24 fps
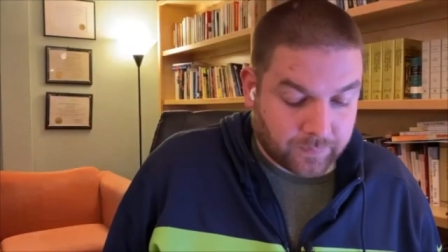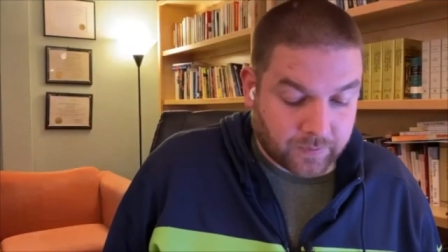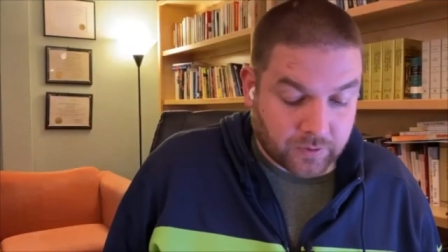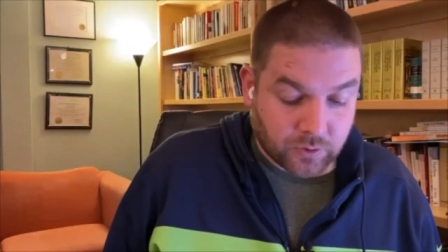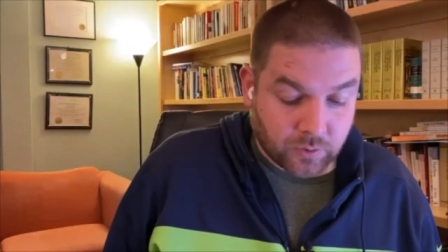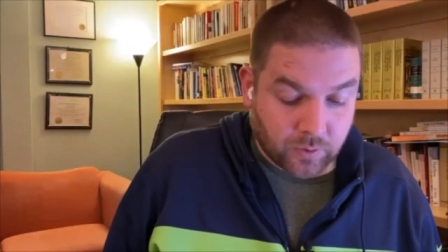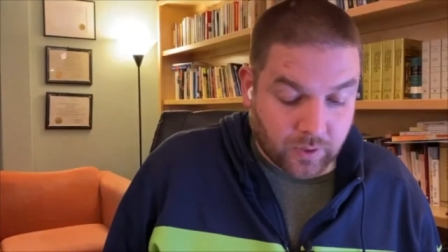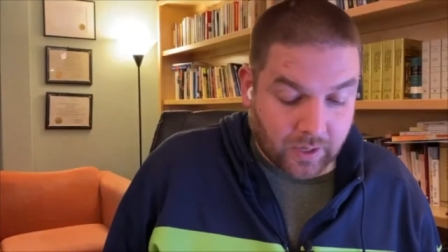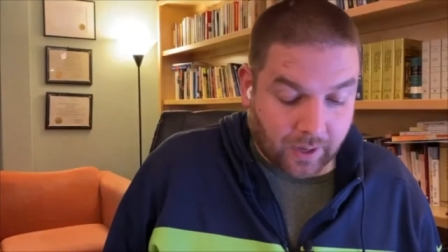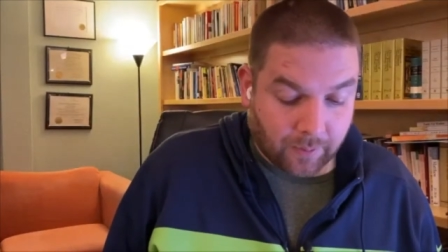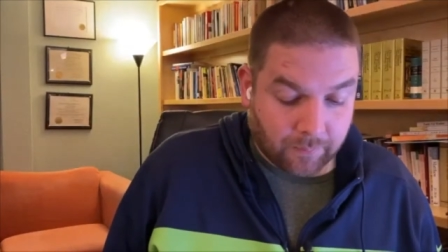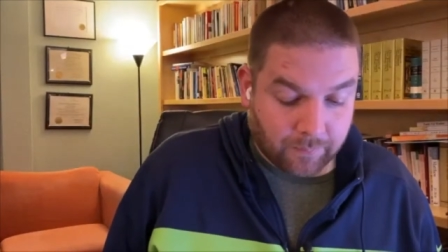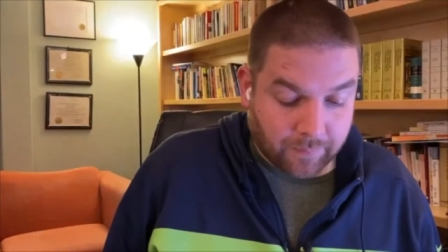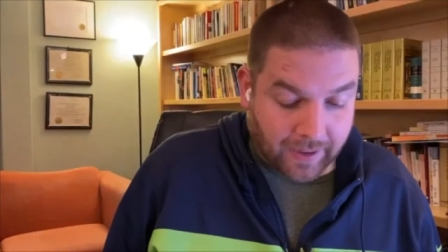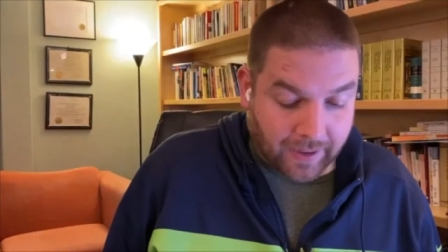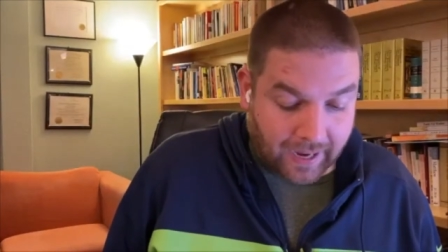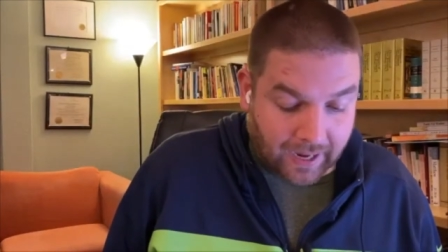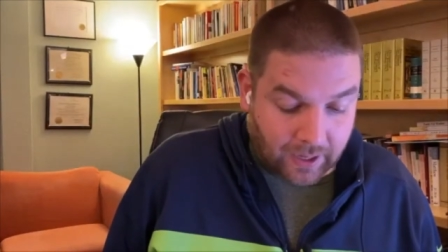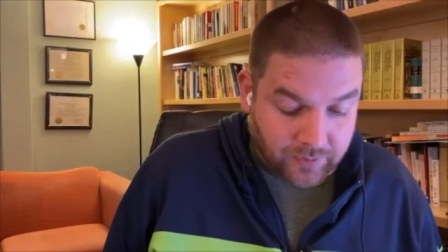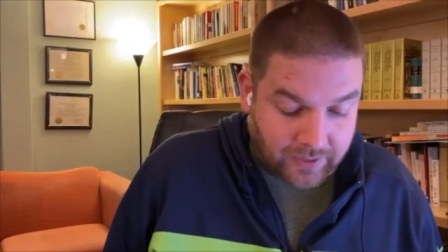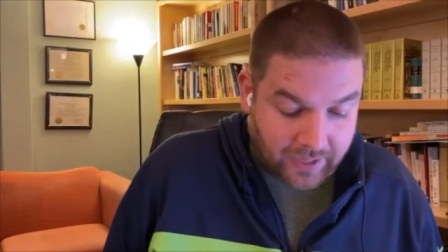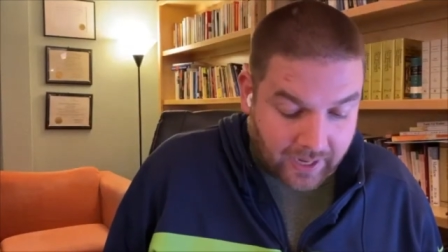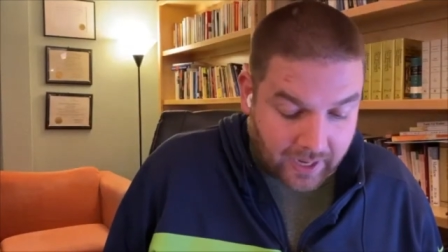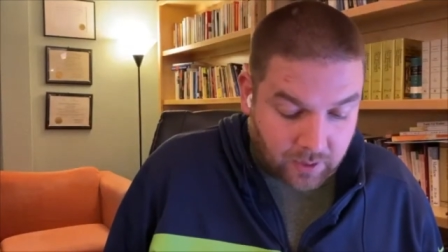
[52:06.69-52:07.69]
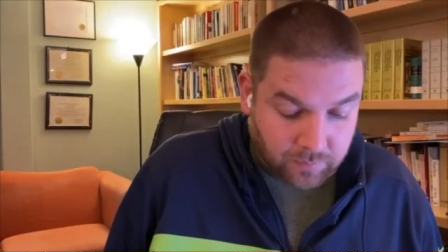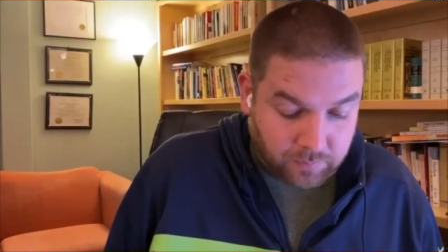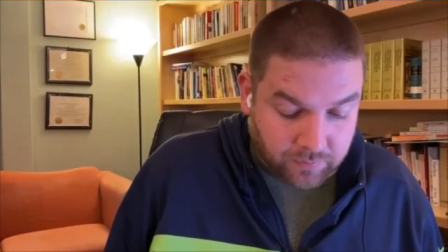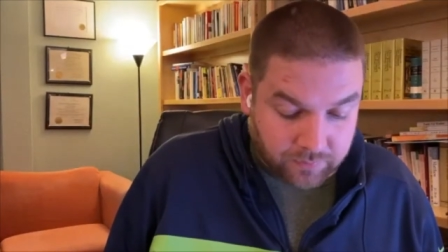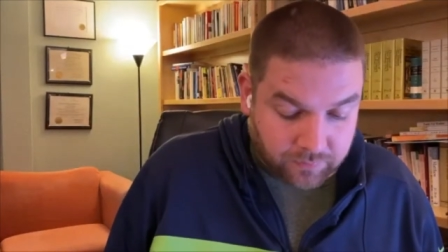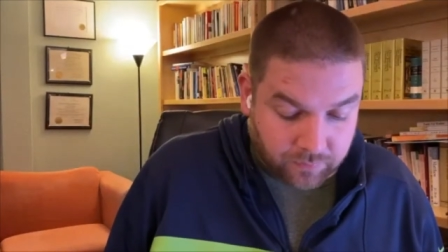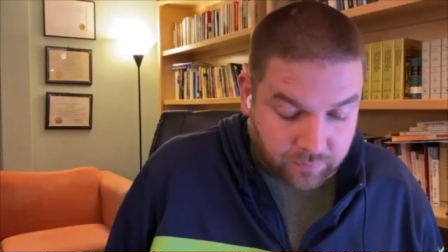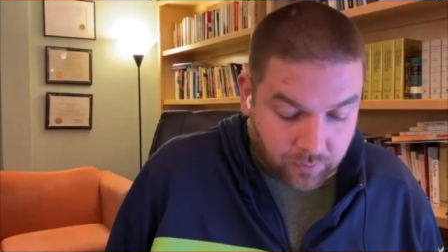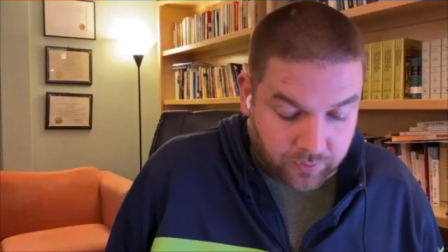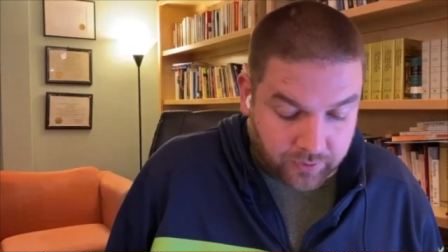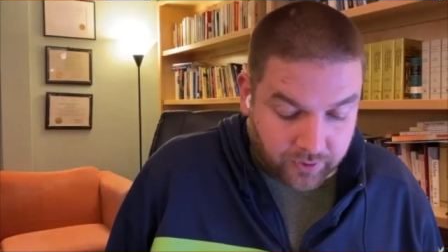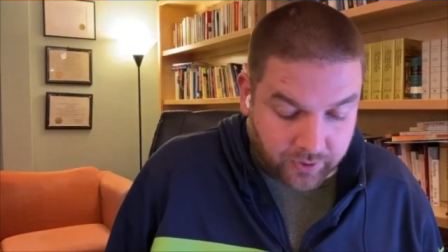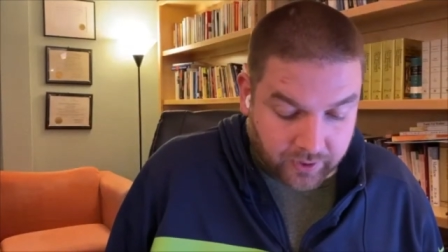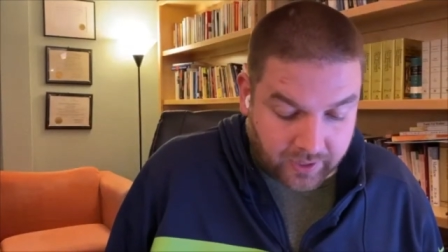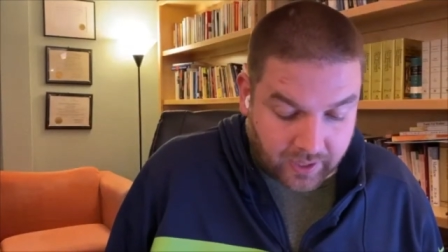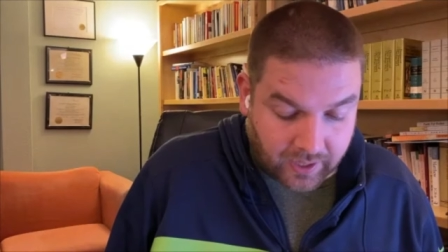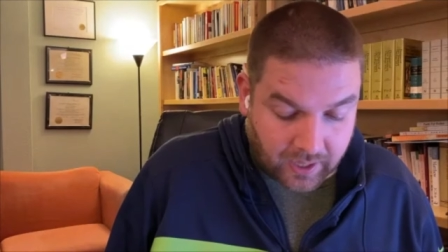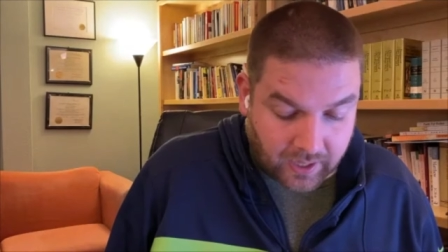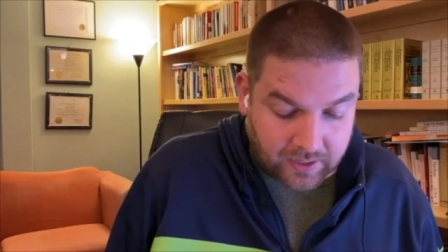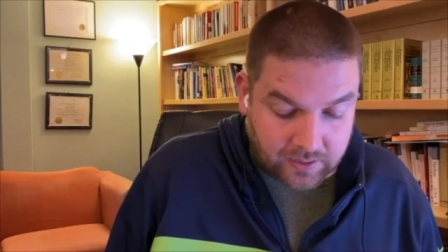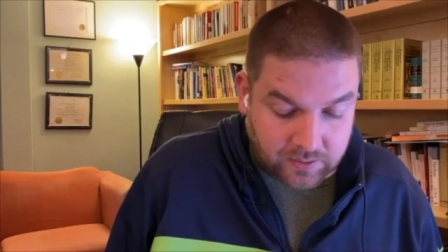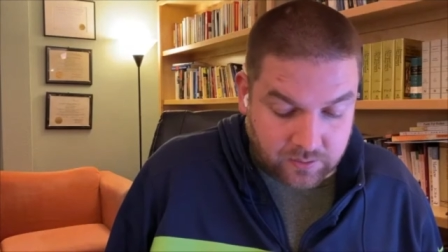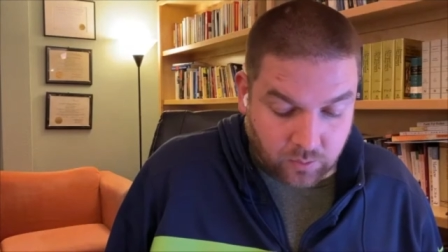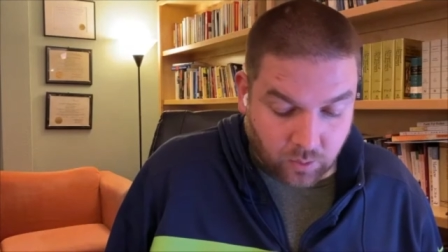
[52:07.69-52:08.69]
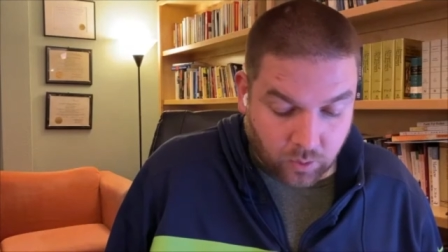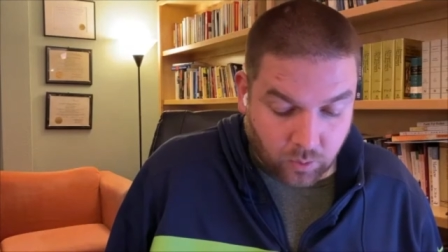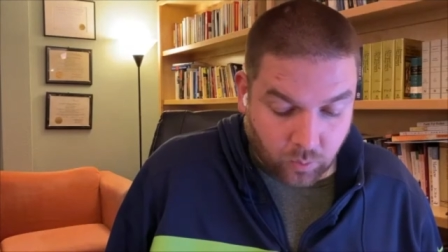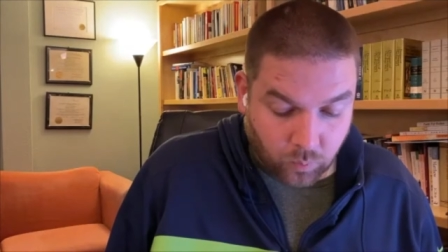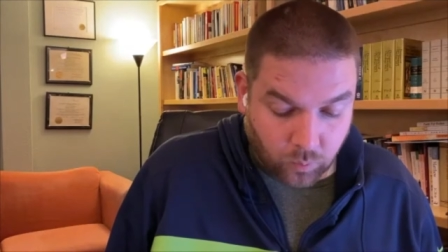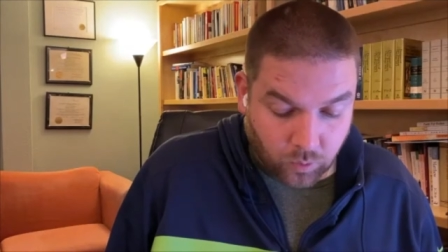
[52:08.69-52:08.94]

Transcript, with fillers: Do not bow down before their gods or